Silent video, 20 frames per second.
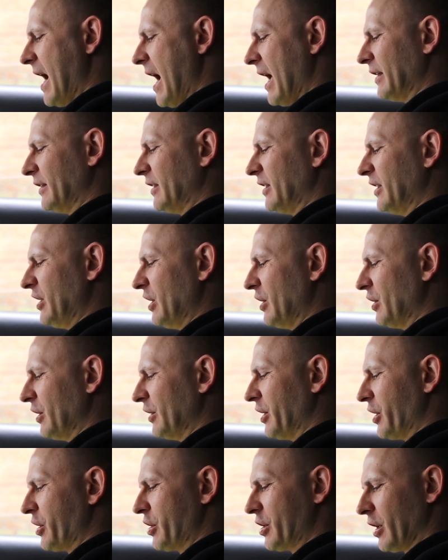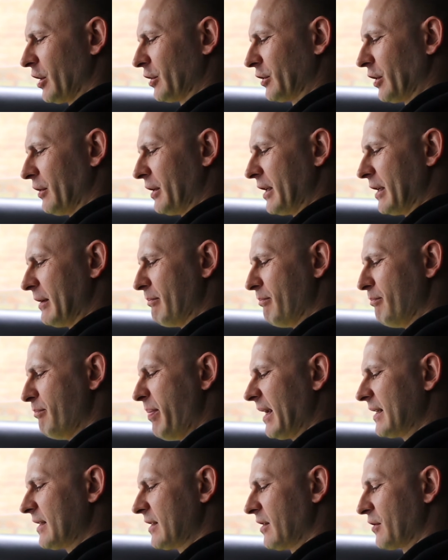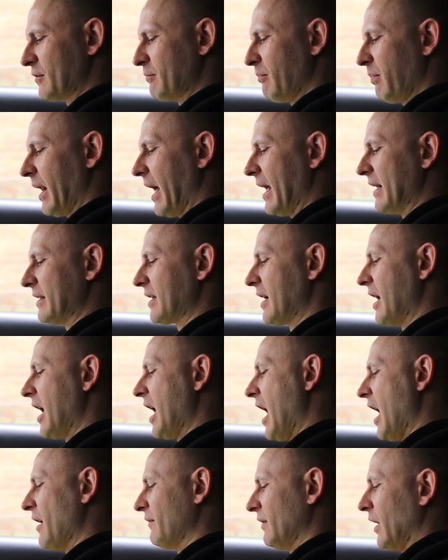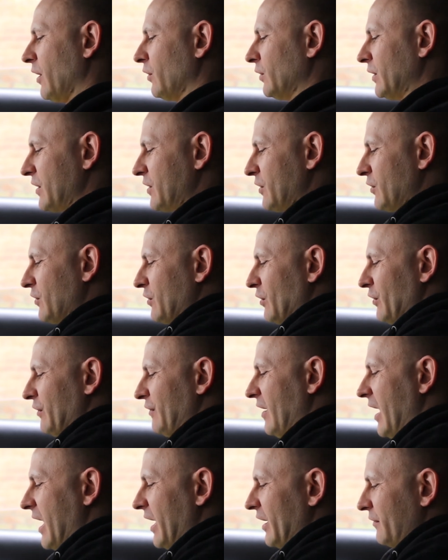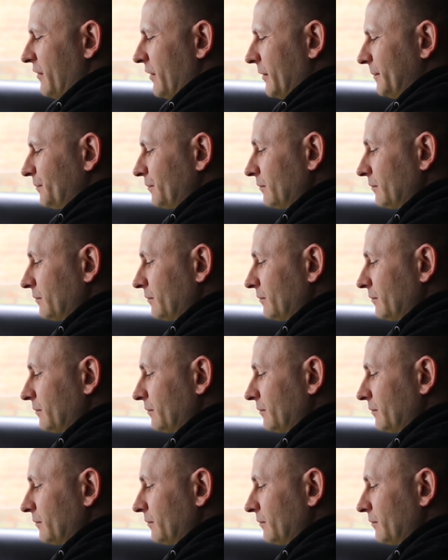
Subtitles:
and near the sheltering bestose plants have allowed us to survive.